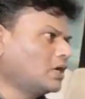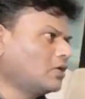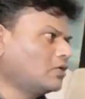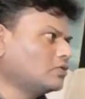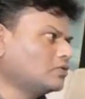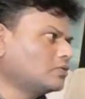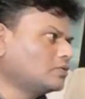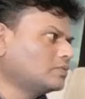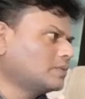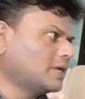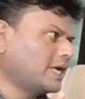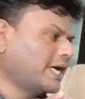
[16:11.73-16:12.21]

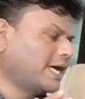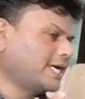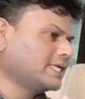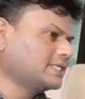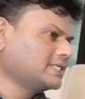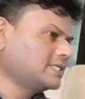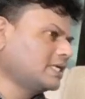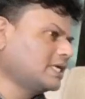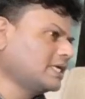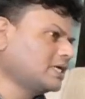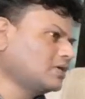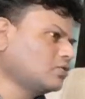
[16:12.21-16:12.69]
Now,
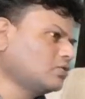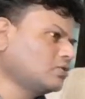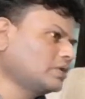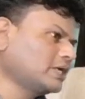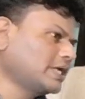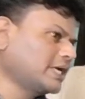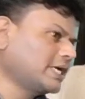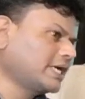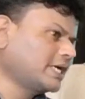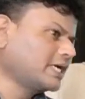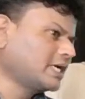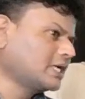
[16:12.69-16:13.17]
as a
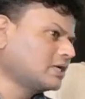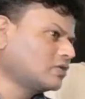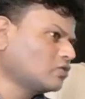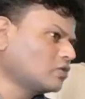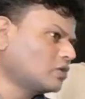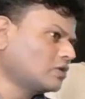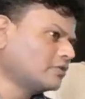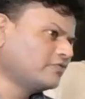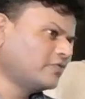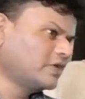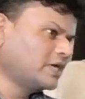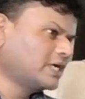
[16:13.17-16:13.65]
recruiter, I can
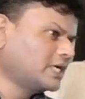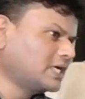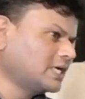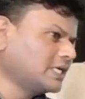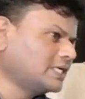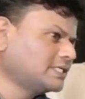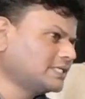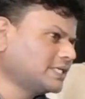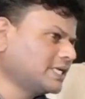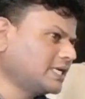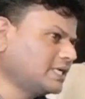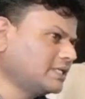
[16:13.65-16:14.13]

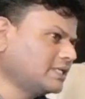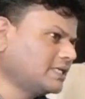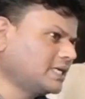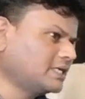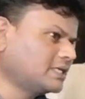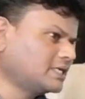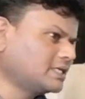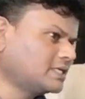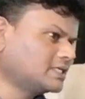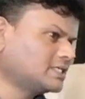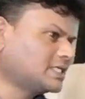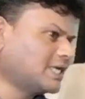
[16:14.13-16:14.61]
confidently say
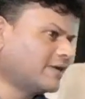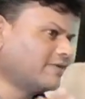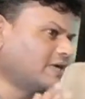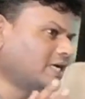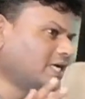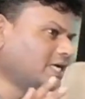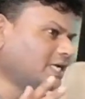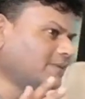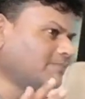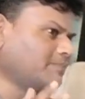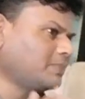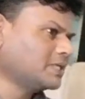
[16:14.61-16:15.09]
that
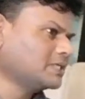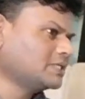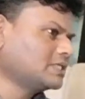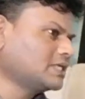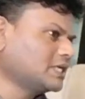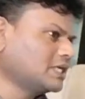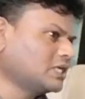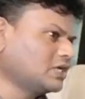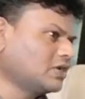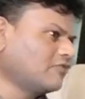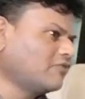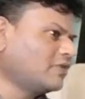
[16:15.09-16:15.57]

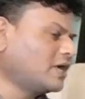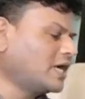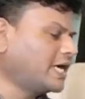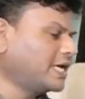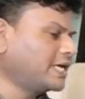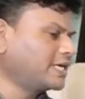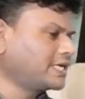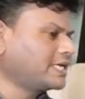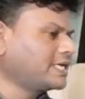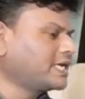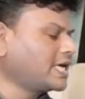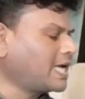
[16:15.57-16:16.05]
70% of
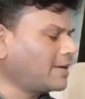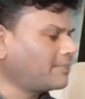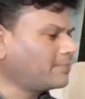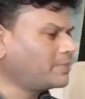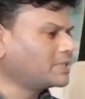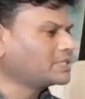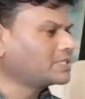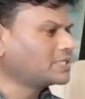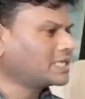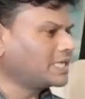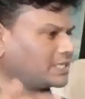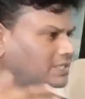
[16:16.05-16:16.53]
hiring
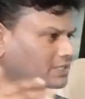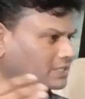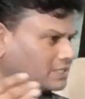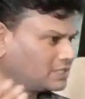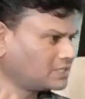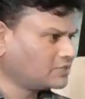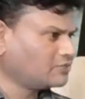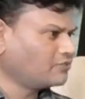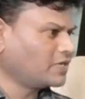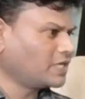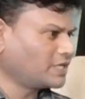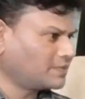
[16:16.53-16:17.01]
happens like
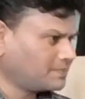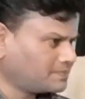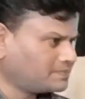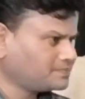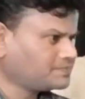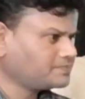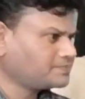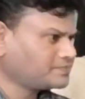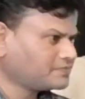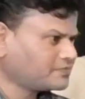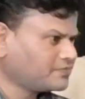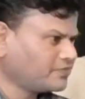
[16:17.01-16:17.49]
this way,
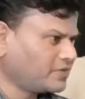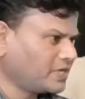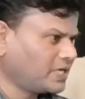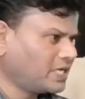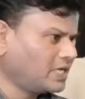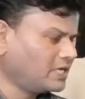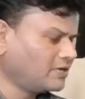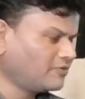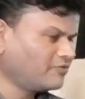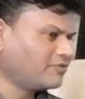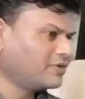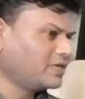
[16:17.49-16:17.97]

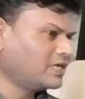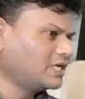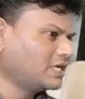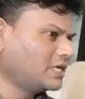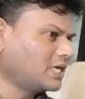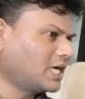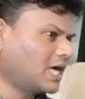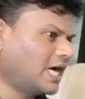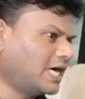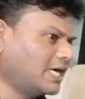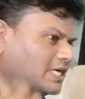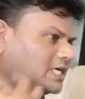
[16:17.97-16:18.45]
where
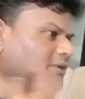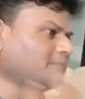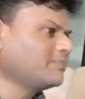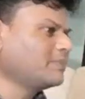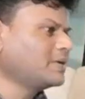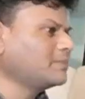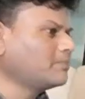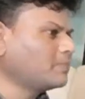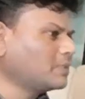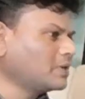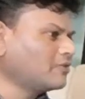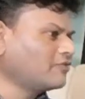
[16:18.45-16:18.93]
we
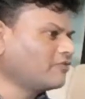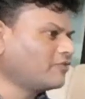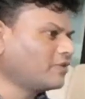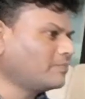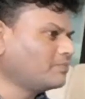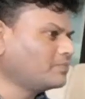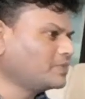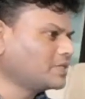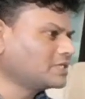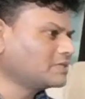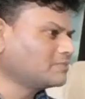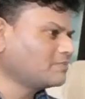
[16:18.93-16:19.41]
hunt people
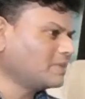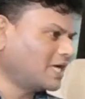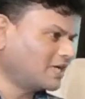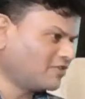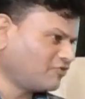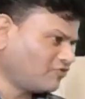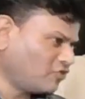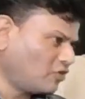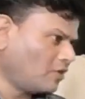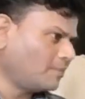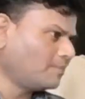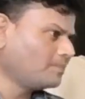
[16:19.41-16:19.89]
from this
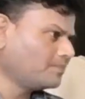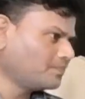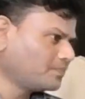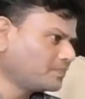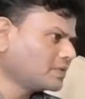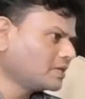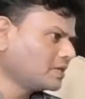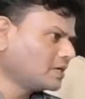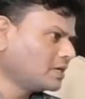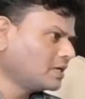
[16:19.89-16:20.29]
platform